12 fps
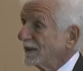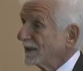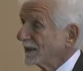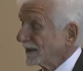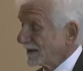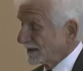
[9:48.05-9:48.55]

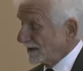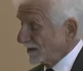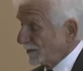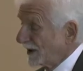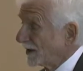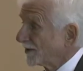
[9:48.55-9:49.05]
uh, is going
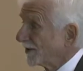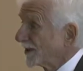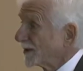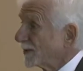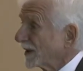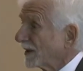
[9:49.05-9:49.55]
to be the
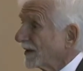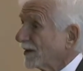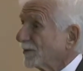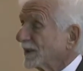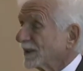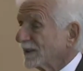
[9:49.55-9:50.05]
fundamental
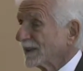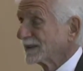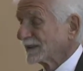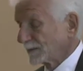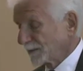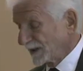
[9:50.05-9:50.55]
element that
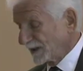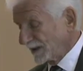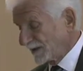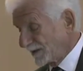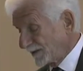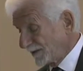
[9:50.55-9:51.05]
lets us bring the
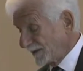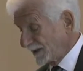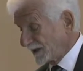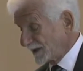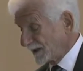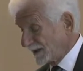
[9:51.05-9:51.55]

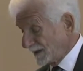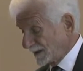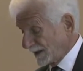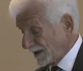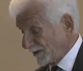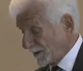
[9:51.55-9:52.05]
internet to,
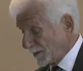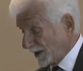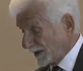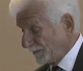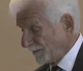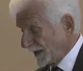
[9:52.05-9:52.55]
to
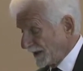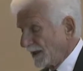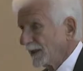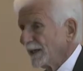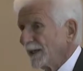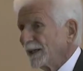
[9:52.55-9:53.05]
everybody.
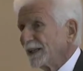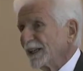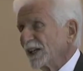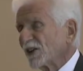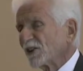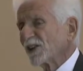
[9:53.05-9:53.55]

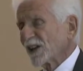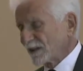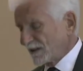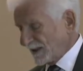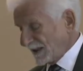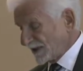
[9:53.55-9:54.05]
The
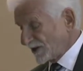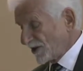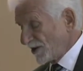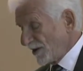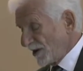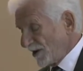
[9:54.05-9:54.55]
internet is
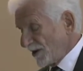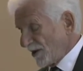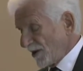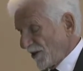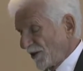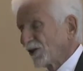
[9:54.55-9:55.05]

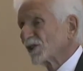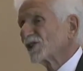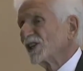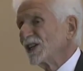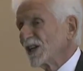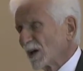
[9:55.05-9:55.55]

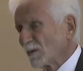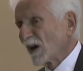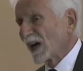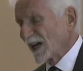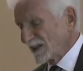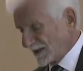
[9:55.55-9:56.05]
thirsty young
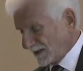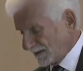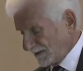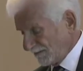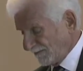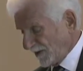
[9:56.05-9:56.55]
minds
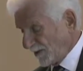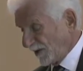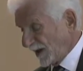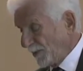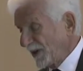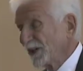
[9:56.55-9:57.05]

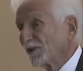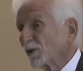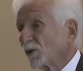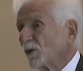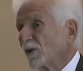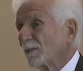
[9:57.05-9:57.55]
flipping
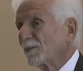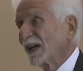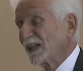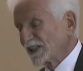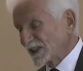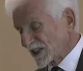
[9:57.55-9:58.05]
through web
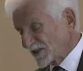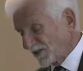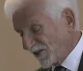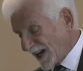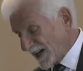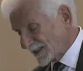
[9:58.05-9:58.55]
pages as
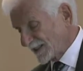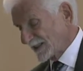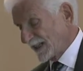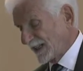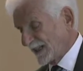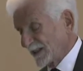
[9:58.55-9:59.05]
fast
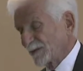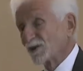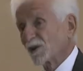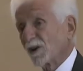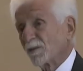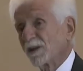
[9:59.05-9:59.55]
as they can
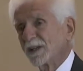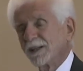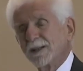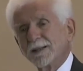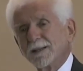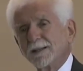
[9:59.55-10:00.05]
absorb,
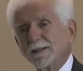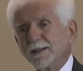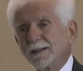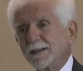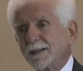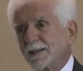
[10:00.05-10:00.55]

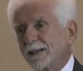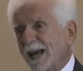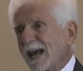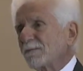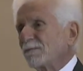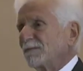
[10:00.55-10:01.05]

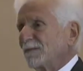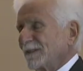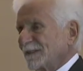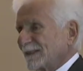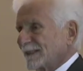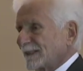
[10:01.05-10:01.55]
not
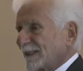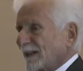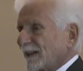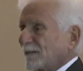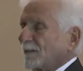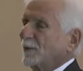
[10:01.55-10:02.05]

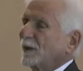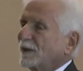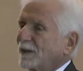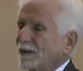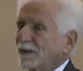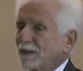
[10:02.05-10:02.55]
stuck with
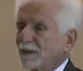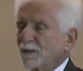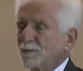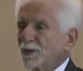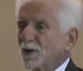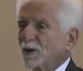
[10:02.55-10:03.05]
a
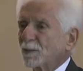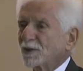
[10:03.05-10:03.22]
computer